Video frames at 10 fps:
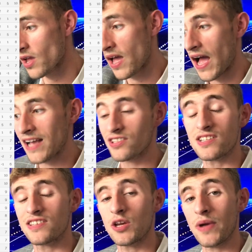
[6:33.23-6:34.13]
As you can
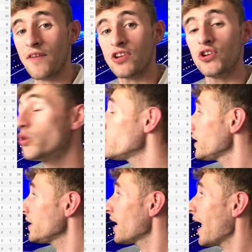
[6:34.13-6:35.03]
see, we have a new
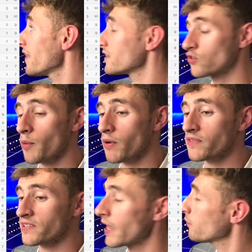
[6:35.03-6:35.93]
leader at the top of the
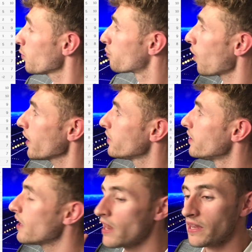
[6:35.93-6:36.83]
table. Brighton
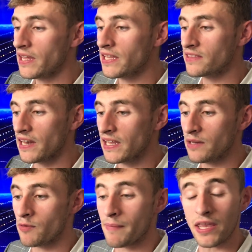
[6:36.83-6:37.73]
lead the league
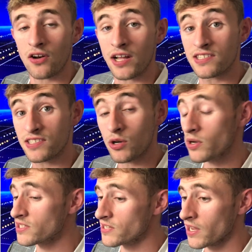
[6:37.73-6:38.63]
with Man United still in
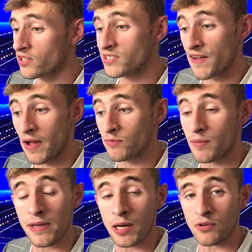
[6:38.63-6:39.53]
second. Southampton
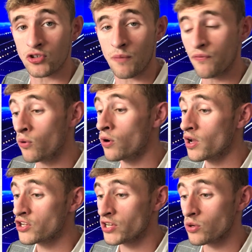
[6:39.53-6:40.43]
make up the top 4.
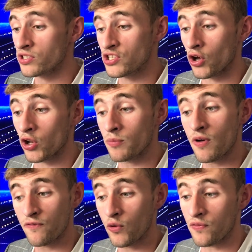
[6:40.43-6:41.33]
Chelsea, Tottenham,
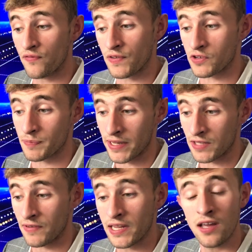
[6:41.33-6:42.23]
4th and 5th
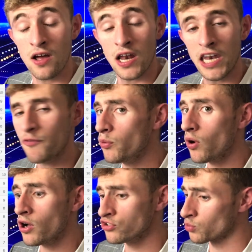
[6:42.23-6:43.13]
respectively. Liverpool,
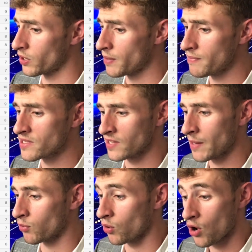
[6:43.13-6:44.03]
Arsenal in
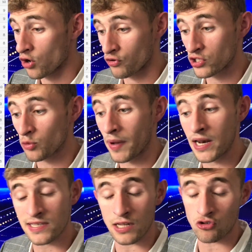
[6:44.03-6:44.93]
mid-table. Crystal Palace
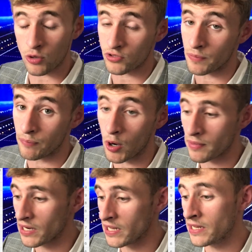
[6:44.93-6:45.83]
now dropped to the bottom of the
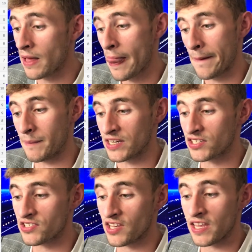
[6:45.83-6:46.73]
league.
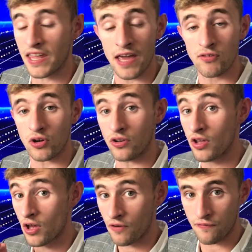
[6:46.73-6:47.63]
Manchester City and Everton
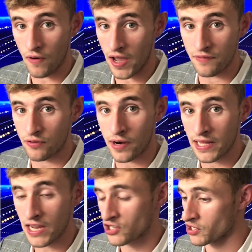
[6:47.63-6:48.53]
fighting for
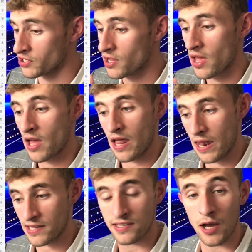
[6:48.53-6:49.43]
relegation.
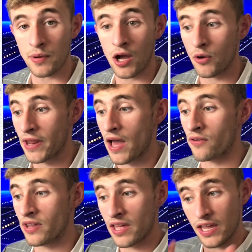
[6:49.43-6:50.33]
Let's see how we go down
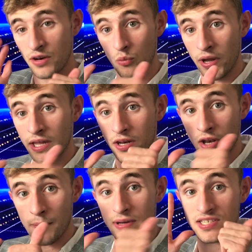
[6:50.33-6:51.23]
in week
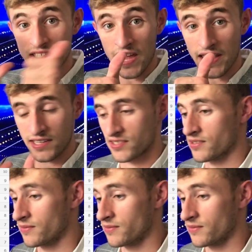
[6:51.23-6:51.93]
number 6.